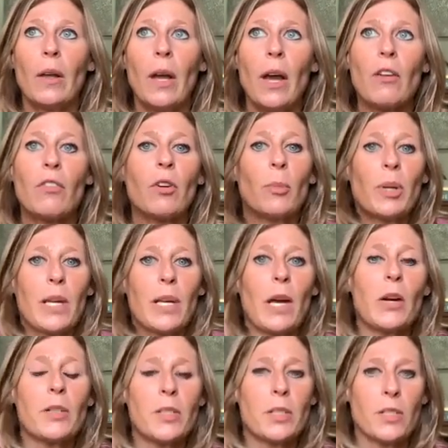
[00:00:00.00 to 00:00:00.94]
everybody
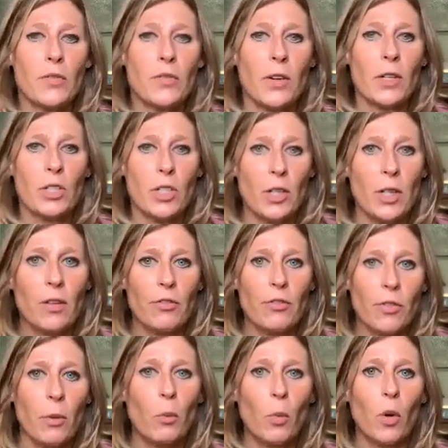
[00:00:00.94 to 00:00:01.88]
else is functioning
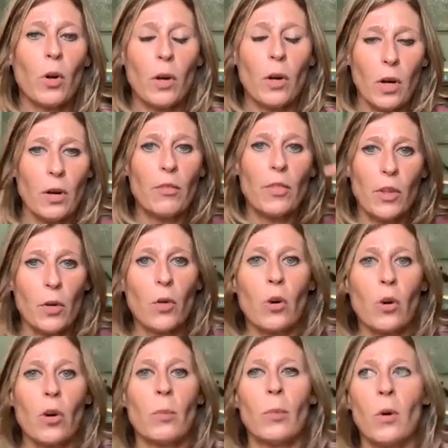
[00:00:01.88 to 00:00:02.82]
from more of the
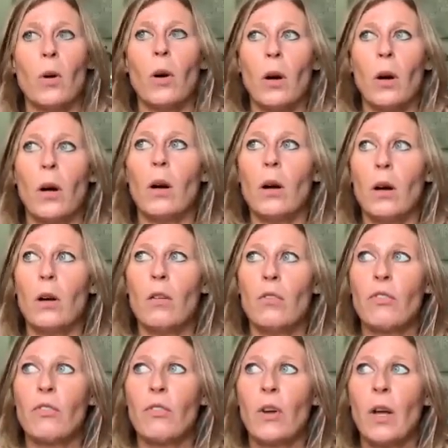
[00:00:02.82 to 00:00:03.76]
normal
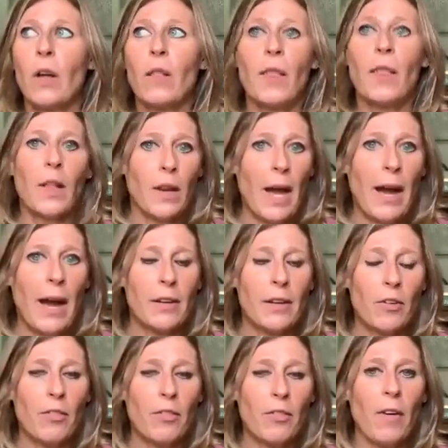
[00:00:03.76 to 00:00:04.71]
of the 9
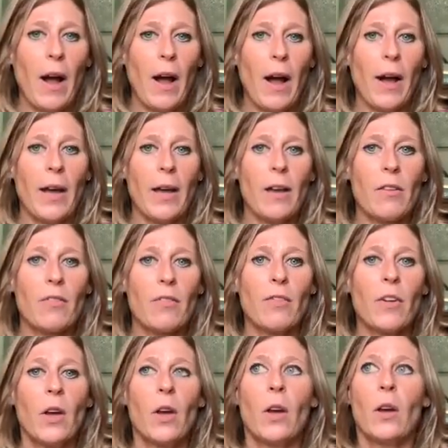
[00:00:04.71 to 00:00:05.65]
to
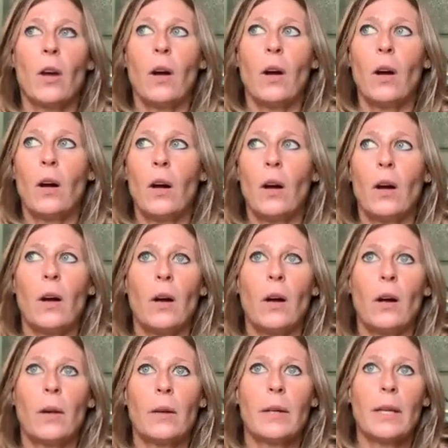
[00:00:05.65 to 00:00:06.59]
5,
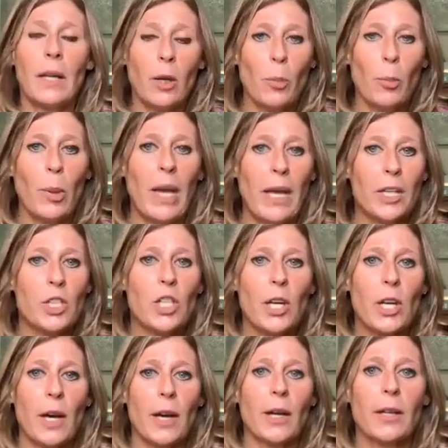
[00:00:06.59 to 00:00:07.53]
get a
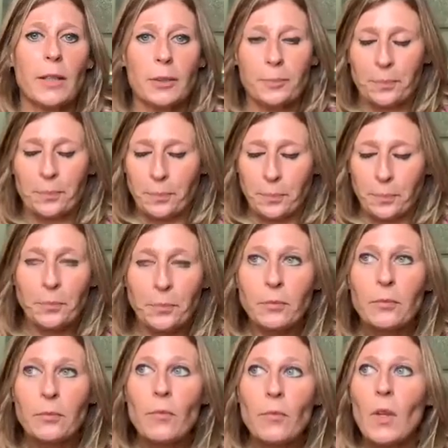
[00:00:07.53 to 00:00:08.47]
paycheck,
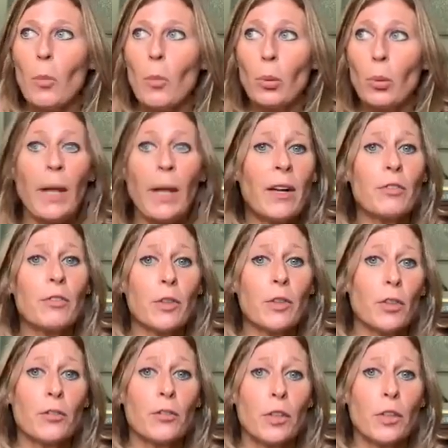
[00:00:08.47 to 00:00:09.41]
plan for
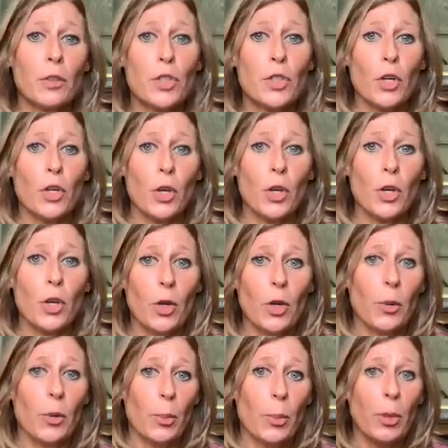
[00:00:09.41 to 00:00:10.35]
your
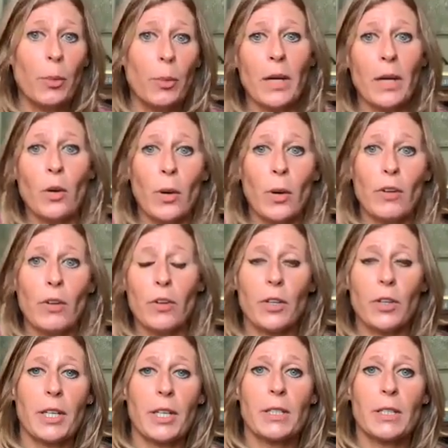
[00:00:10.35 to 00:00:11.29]
future, put money away for
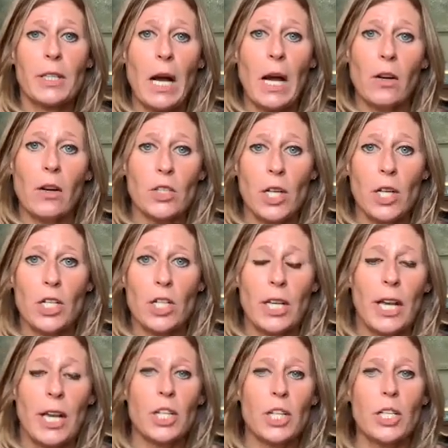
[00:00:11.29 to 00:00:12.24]
your kids' college
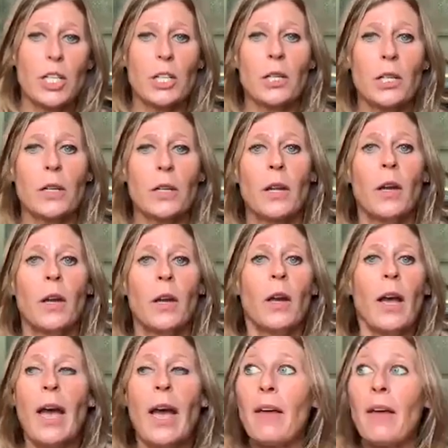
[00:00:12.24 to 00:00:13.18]
education.
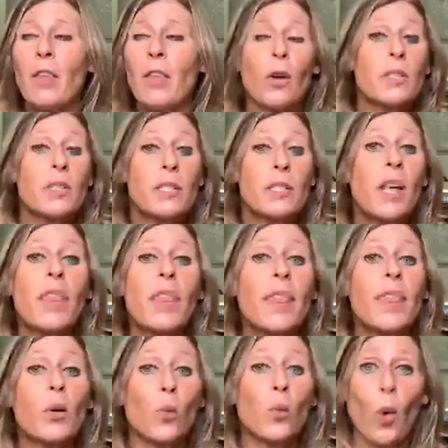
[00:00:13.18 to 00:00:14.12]
And there is
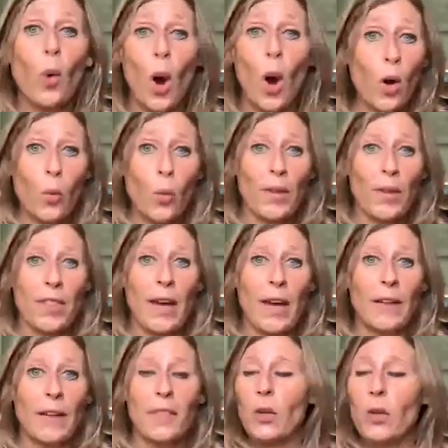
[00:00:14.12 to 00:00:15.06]
nothing wrong with
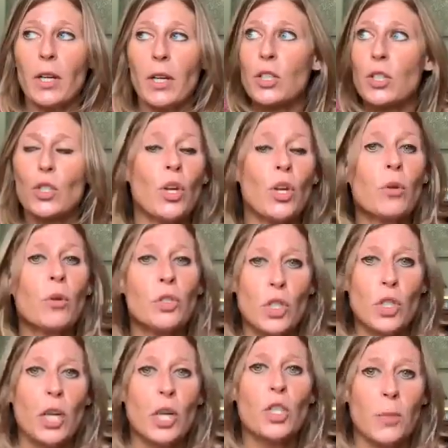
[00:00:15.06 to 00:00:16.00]
that. There is no
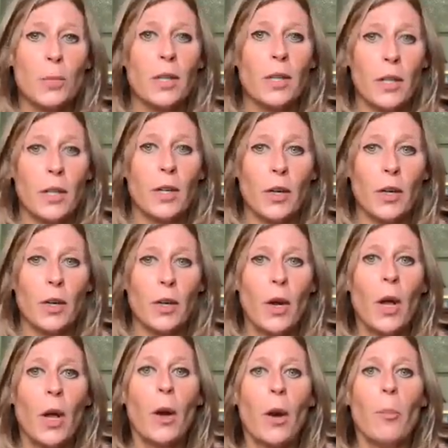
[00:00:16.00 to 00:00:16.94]
judgment here,
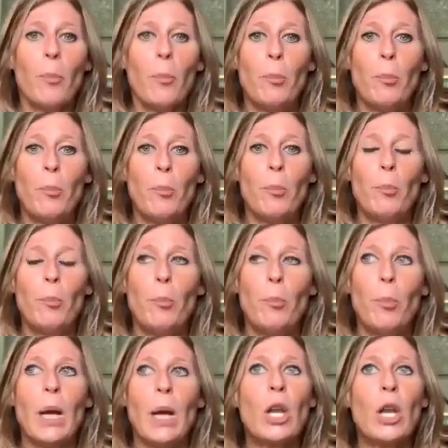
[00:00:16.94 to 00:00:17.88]

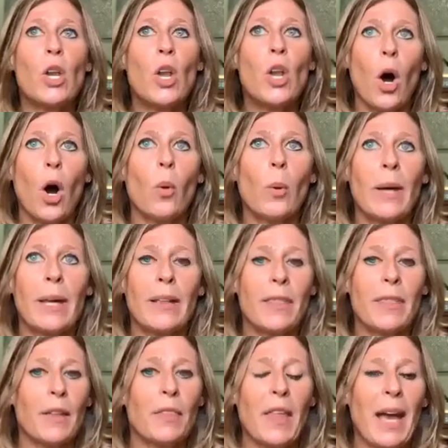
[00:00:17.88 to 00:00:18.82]
but knowing
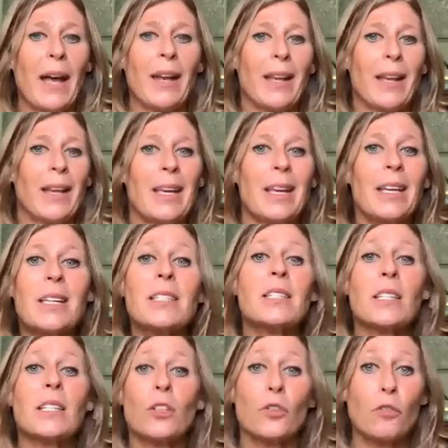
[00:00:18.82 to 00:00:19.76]
that that
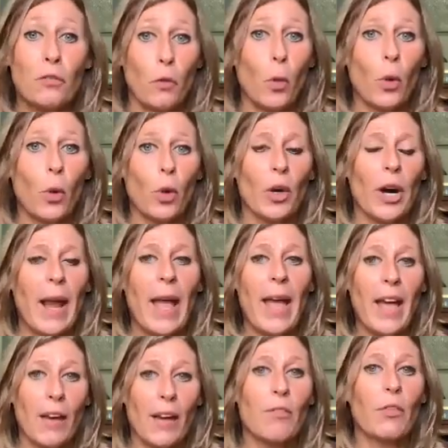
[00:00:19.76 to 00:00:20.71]
isn't for
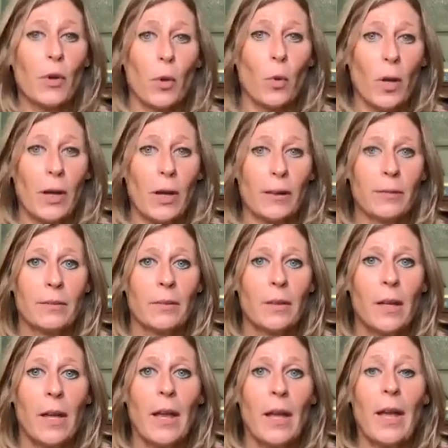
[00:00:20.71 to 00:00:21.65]
everyone.
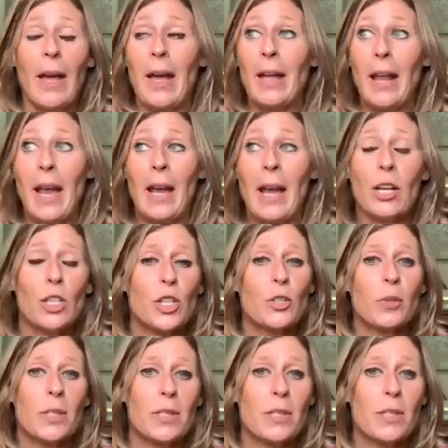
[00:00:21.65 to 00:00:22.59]
And
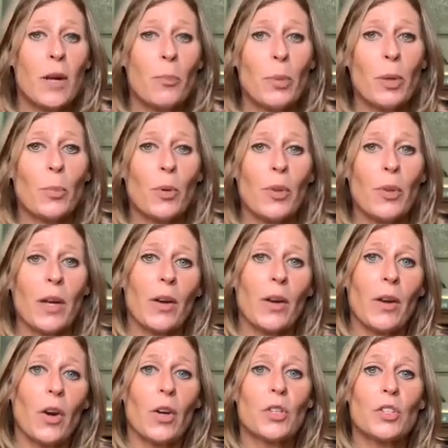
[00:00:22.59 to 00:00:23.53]
actually some people
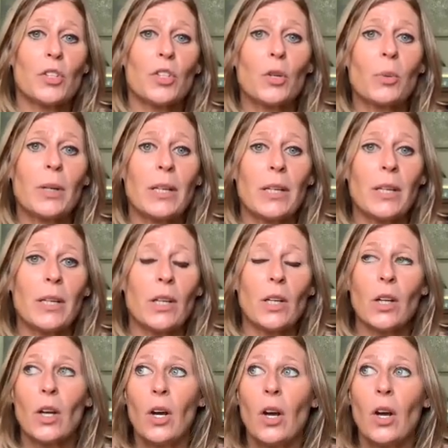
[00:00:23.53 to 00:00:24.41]
that are doing it